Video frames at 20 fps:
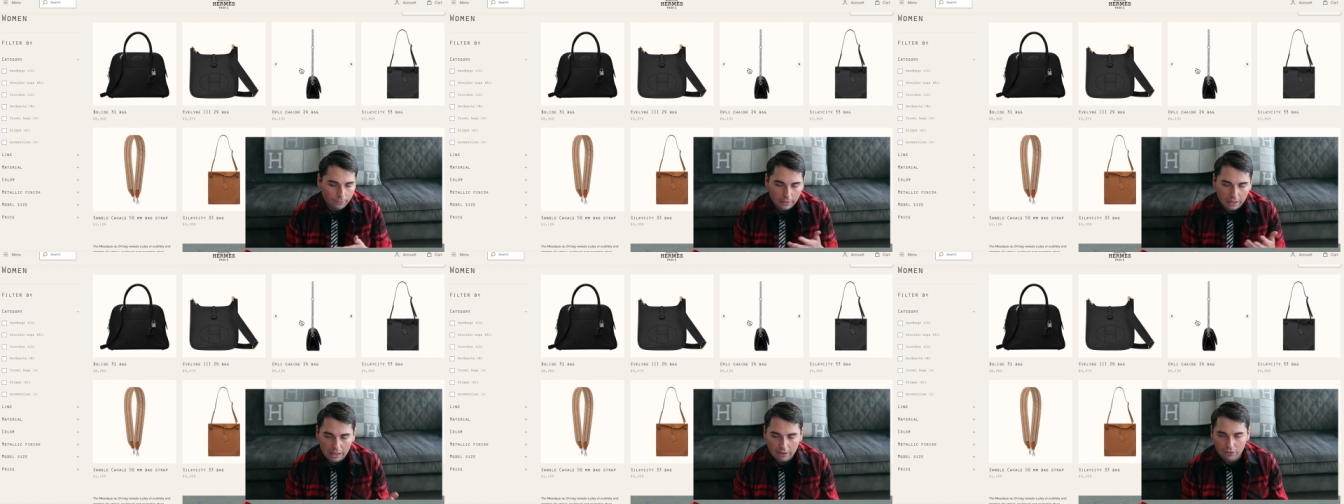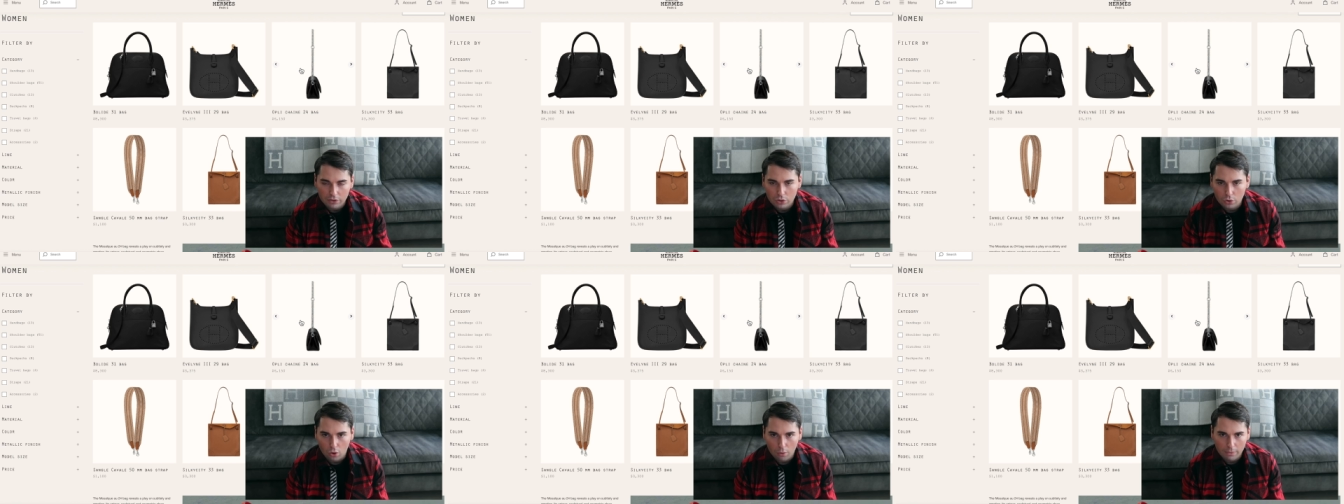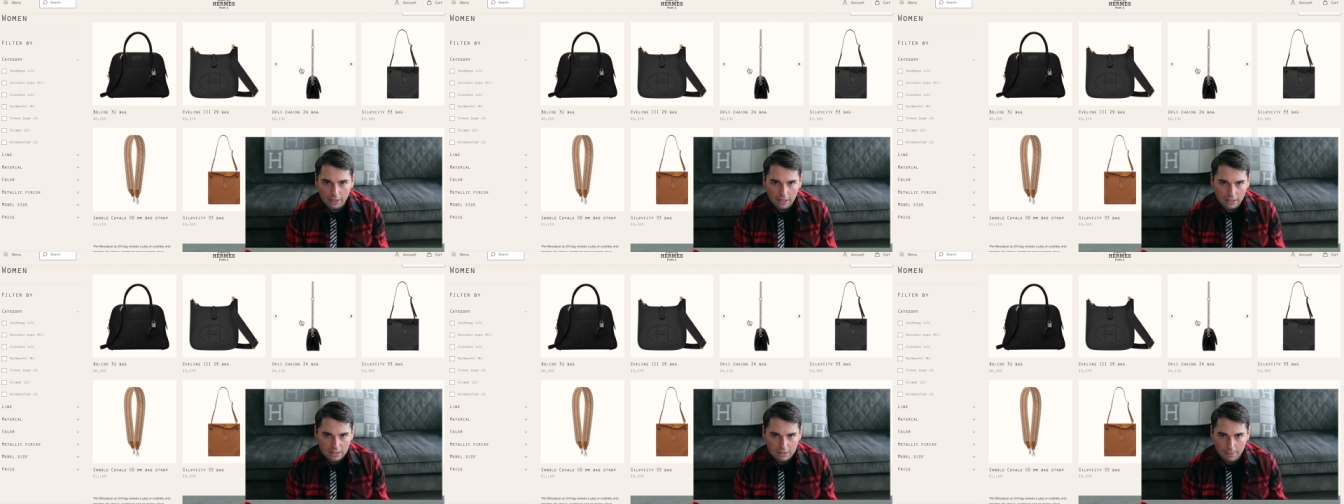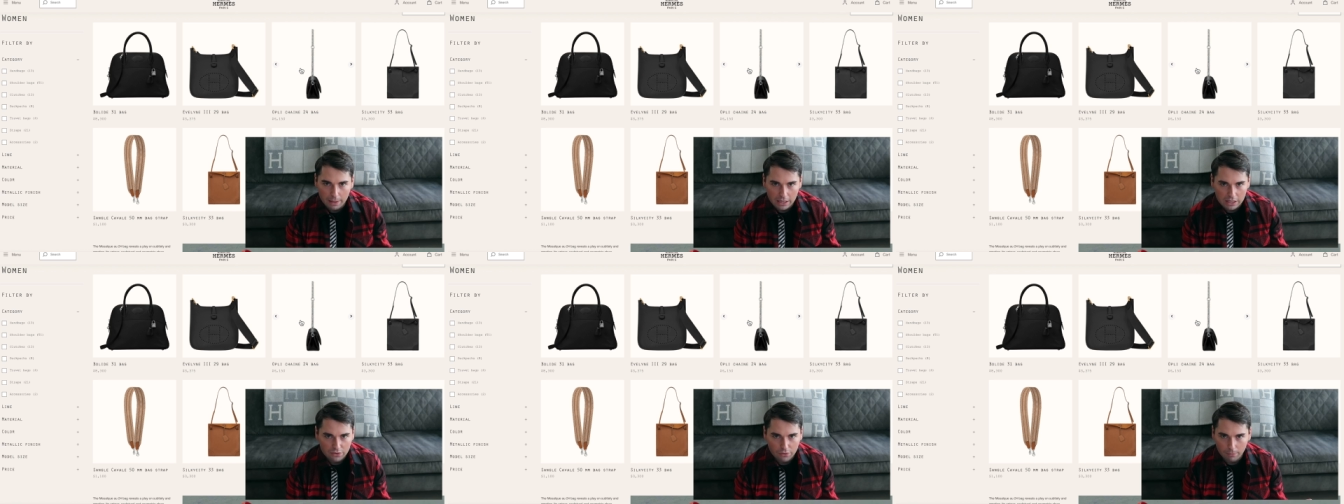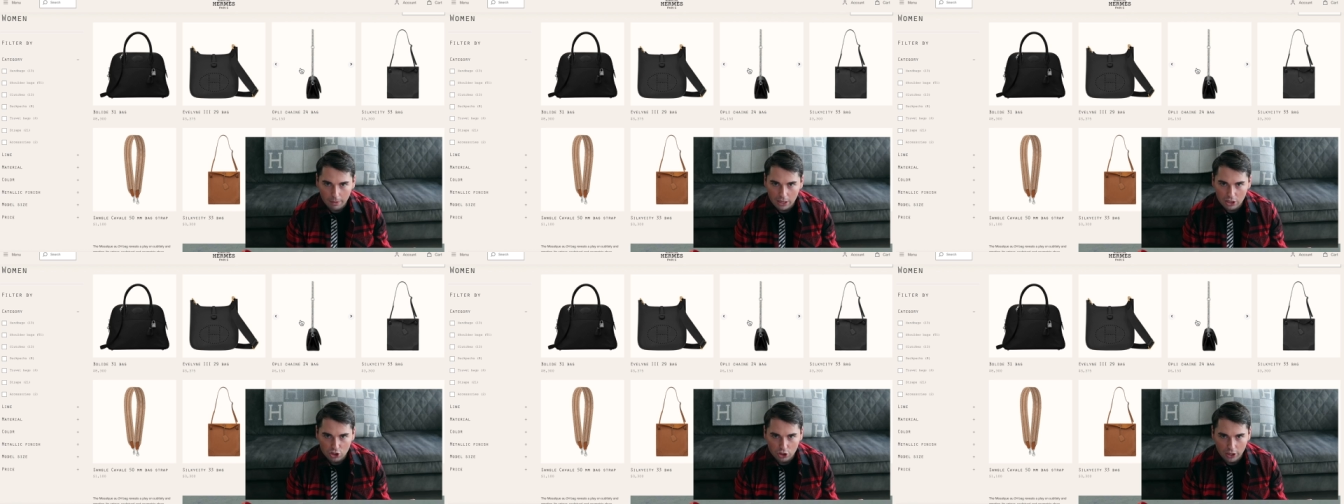If you told me that this bag is from
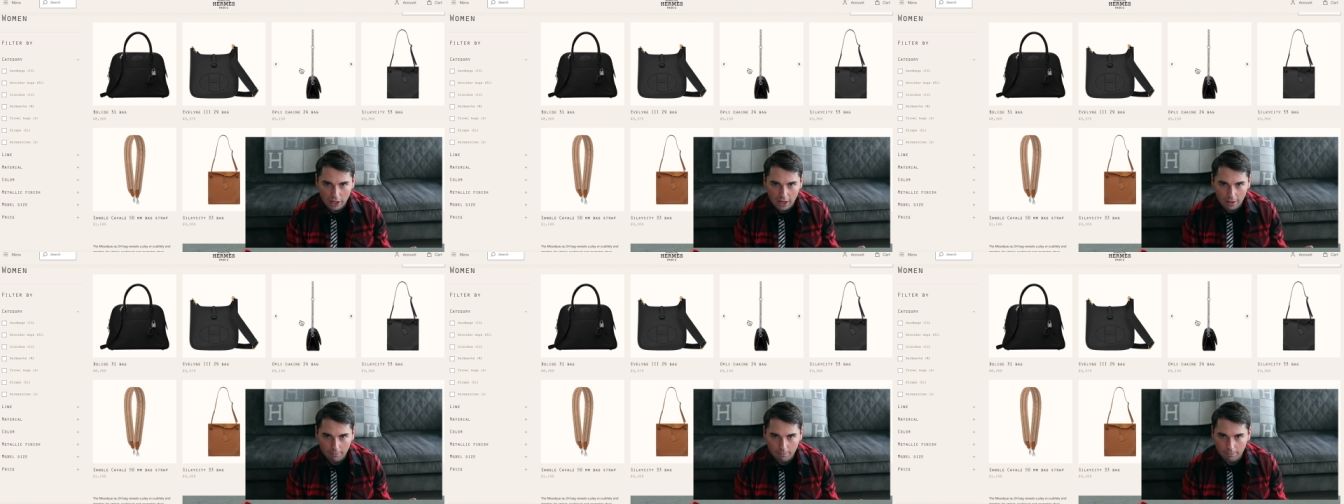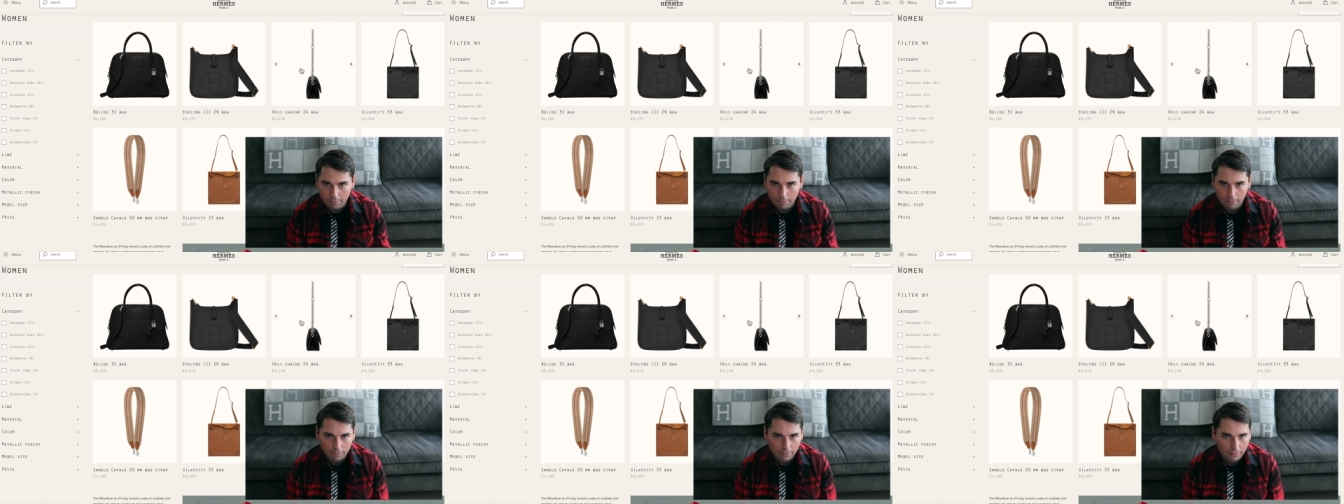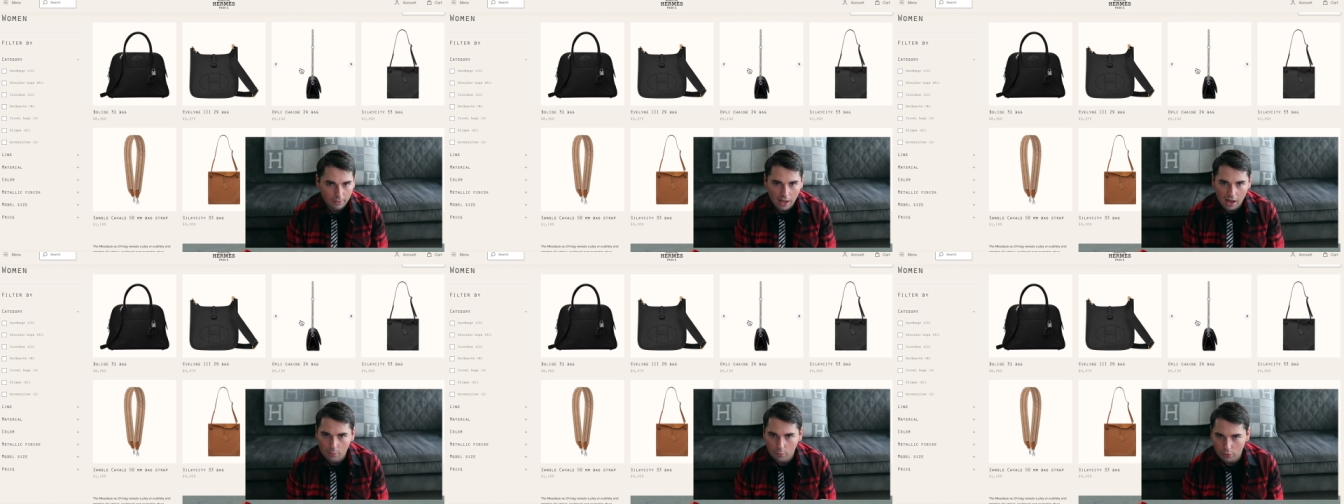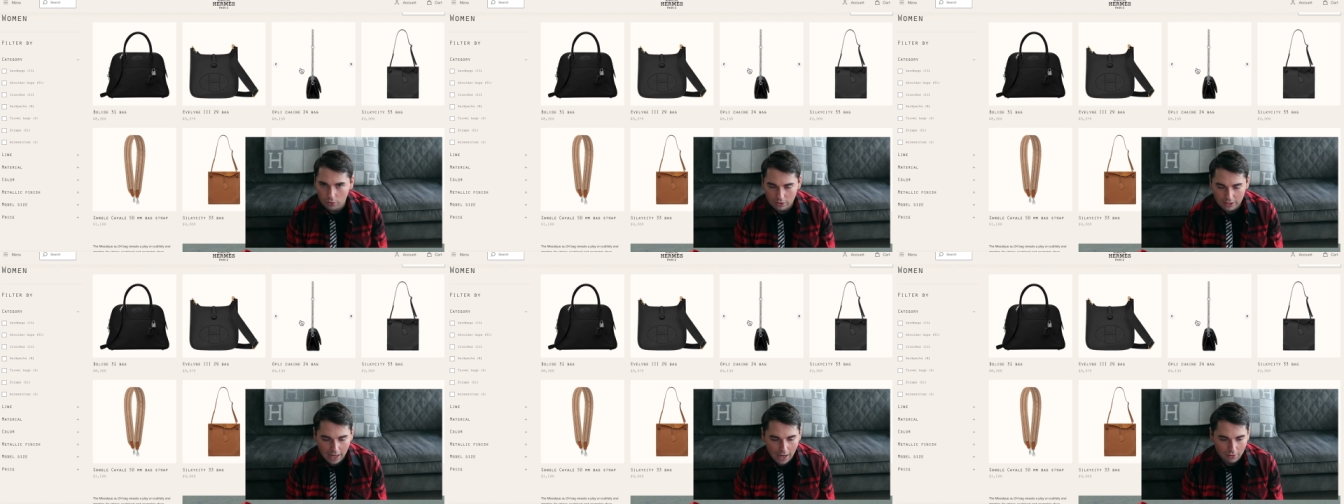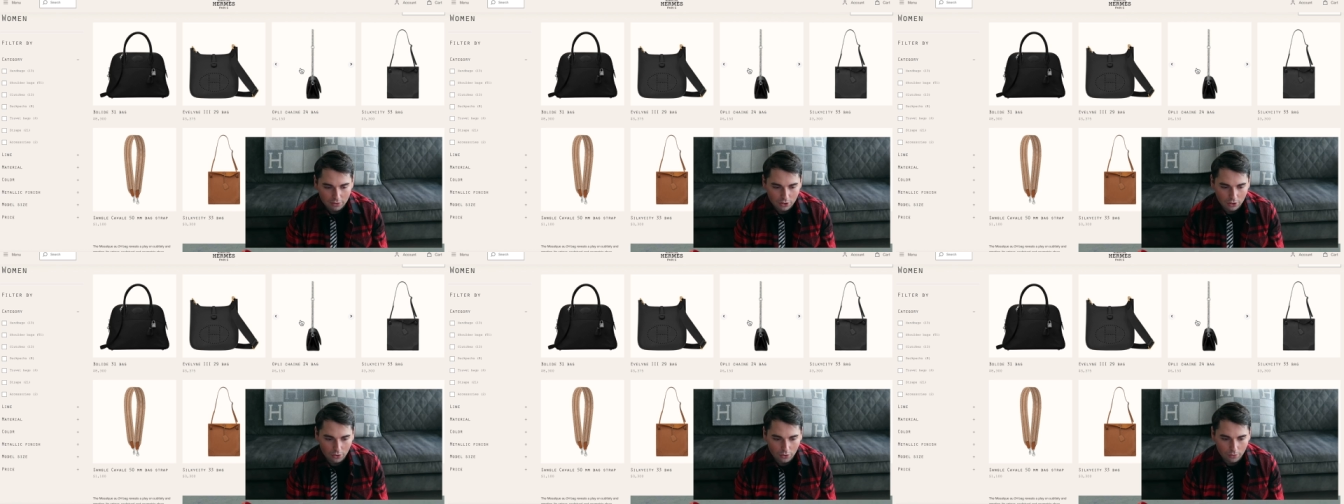H&M, I wouldn't
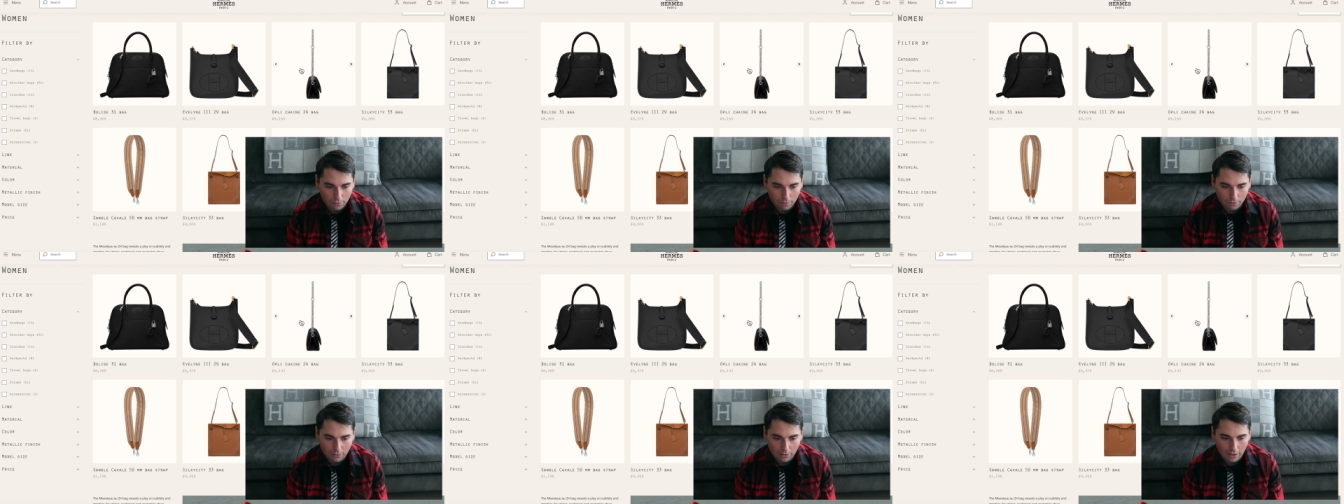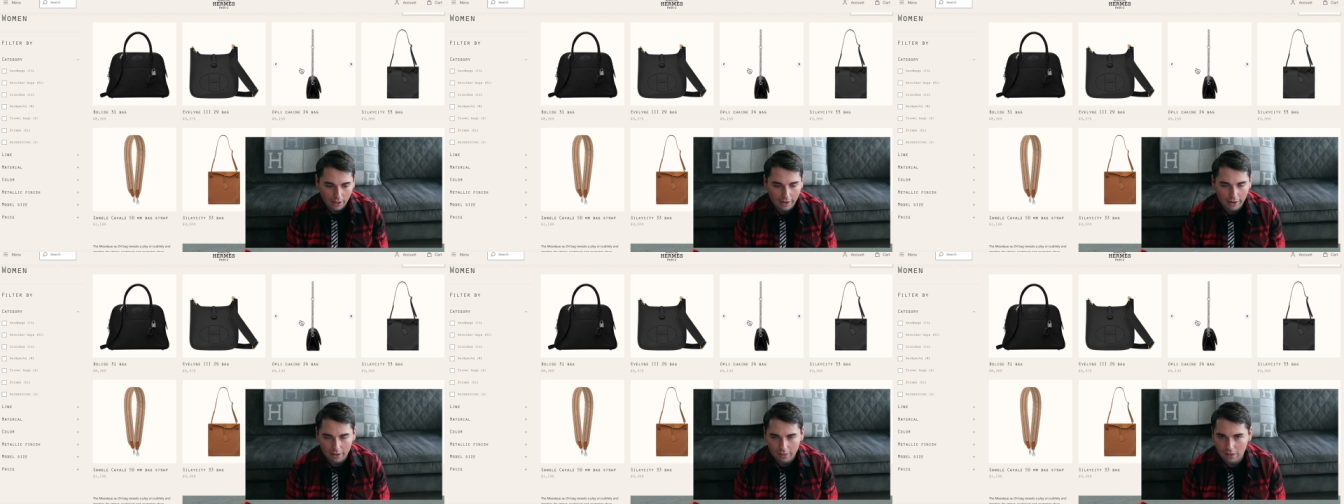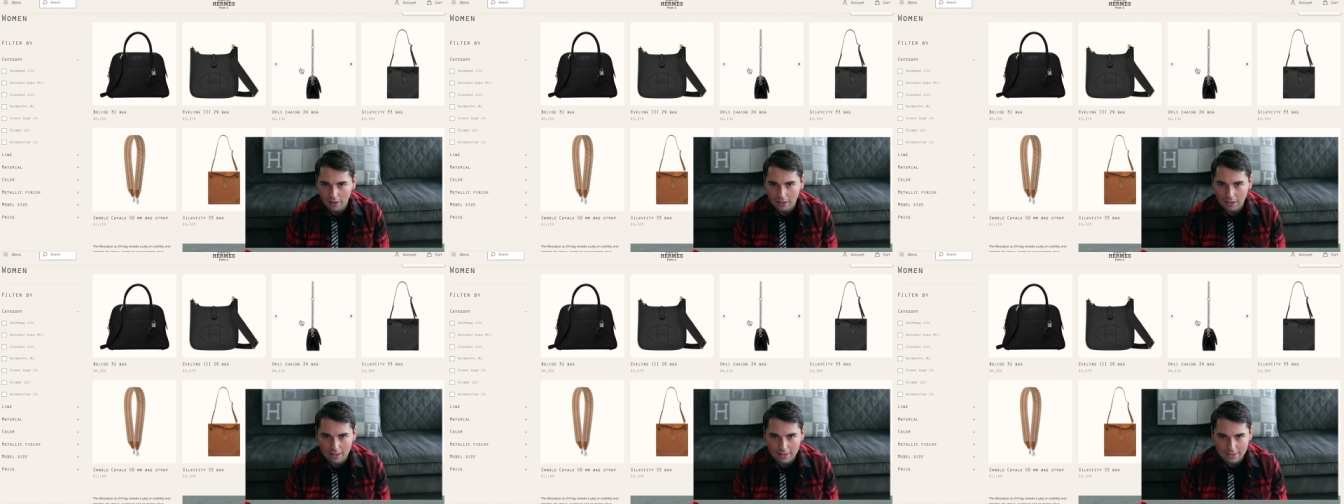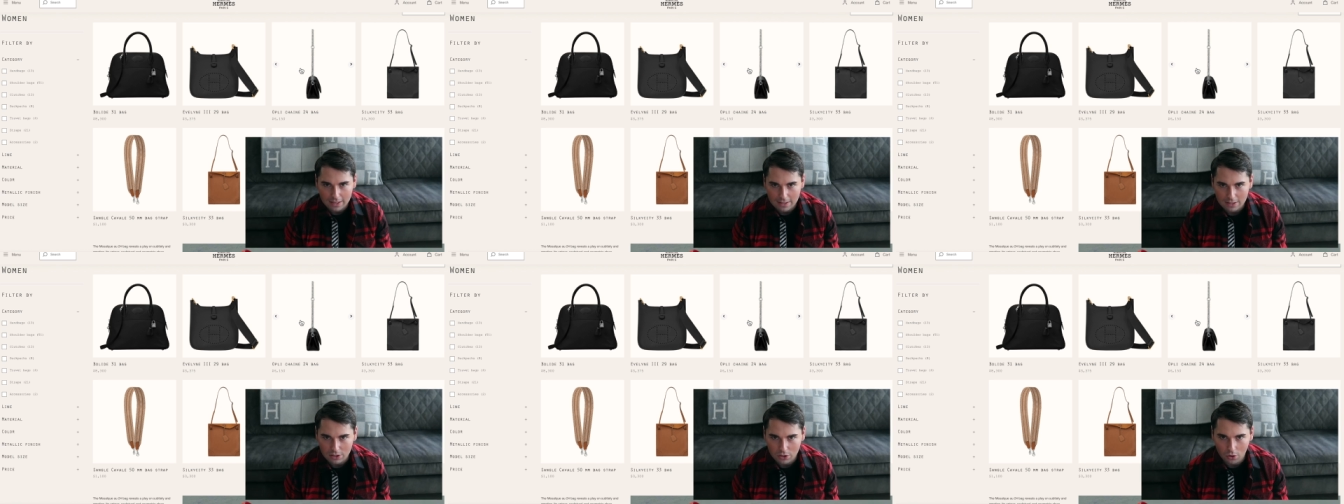doubt you, and I think that says it